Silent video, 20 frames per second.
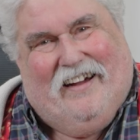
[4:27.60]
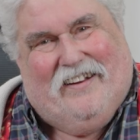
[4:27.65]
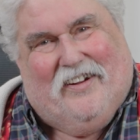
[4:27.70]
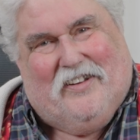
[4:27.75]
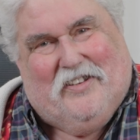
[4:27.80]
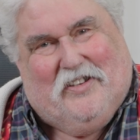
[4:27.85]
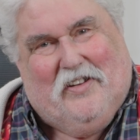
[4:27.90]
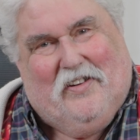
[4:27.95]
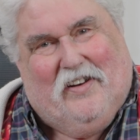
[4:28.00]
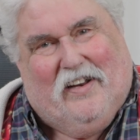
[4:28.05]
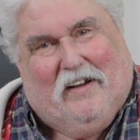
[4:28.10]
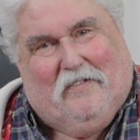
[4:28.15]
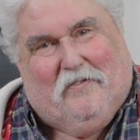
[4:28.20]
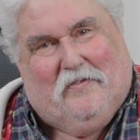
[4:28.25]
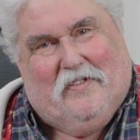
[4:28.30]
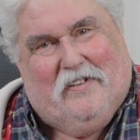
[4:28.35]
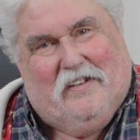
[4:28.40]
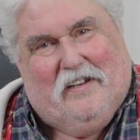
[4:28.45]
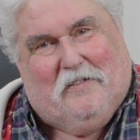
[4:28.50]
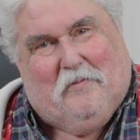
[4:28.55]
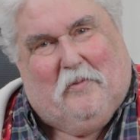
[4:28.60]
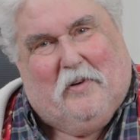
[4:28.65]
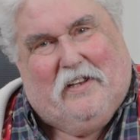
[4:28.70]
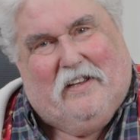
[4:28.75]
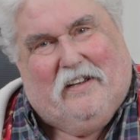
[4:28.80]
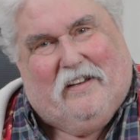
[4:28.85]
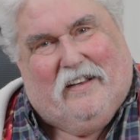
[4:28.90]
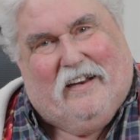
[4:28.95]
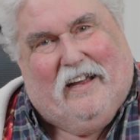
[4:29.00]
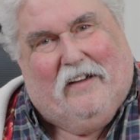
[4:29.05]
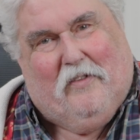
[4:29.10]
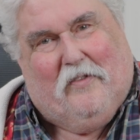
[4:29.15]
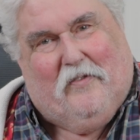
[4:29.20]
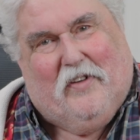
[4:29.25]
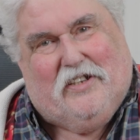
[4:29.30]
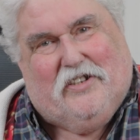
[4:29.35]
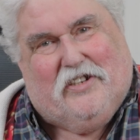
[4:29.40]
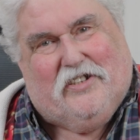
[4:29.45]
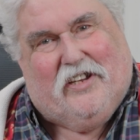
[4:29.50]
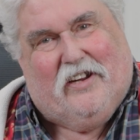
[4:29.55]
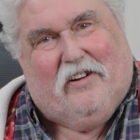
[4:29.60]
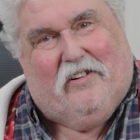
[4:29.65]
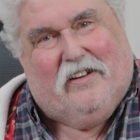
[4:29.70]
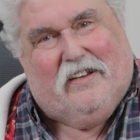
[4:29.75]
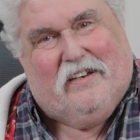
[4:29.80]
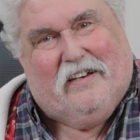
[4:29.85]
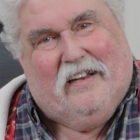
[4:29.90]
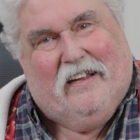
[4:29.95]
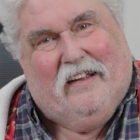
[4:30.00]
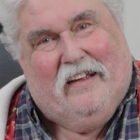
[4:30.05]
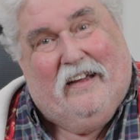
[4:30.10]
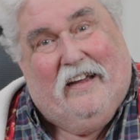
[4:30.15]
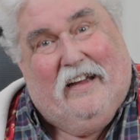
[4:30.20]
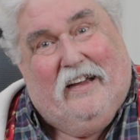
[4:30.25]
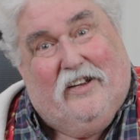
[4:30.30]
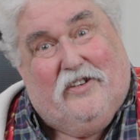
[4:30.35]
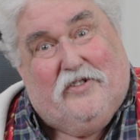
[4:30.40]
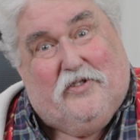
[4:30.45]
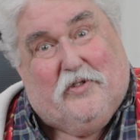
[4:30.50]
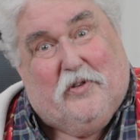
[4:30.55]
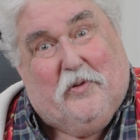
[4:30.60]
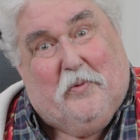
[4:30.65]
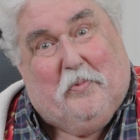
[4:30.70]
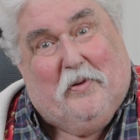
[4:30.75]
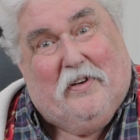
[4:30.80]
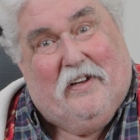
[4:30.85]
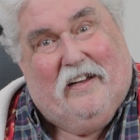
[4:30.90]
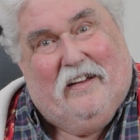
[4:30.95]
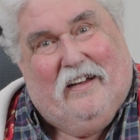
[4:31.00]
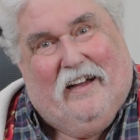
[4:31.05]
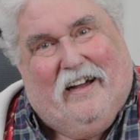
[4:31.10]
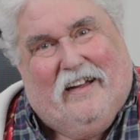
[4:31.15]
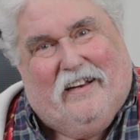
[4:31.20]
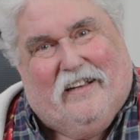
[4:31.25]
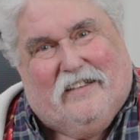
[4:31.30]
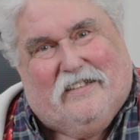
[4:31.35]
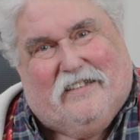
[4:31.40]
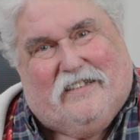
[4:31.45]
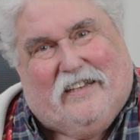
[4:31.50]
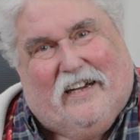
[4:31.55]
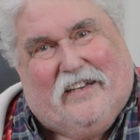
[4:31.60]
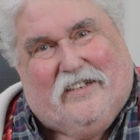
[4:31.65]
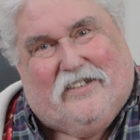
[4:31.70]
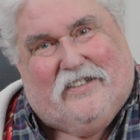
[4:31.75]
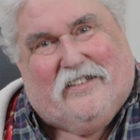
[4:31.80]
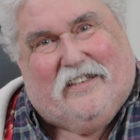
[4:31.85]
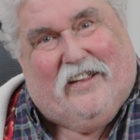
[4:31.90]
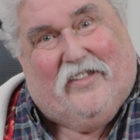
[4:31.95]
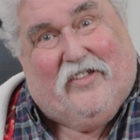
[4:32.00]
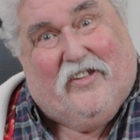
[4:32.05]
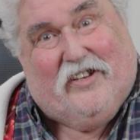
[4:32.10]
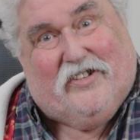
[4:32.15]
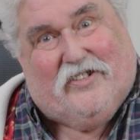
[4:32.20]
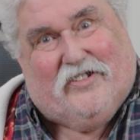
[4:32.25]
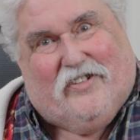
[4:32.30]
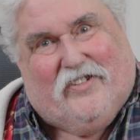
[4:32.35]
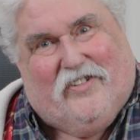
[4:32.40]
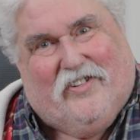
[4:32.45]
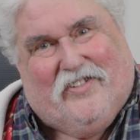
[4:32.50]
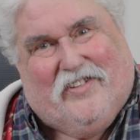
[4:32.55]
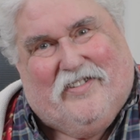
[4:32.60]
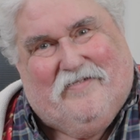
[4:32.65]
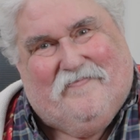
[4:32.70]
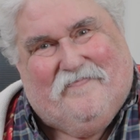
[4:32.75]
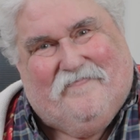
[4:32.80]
And I do love it when you can have a vegetarian soup and it tastes this good.